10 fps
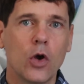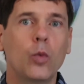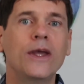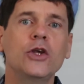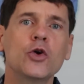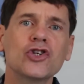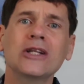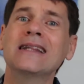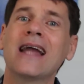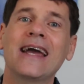we
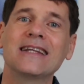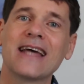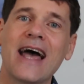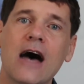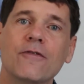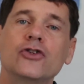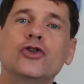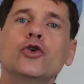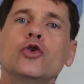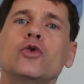usually like to have
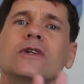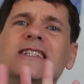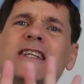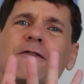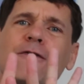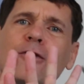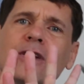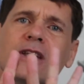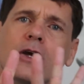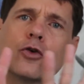2
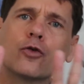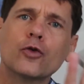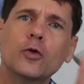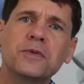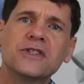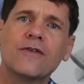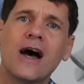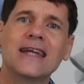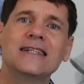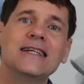different groups of
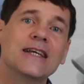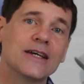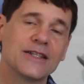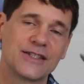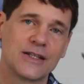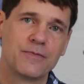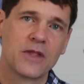ideas.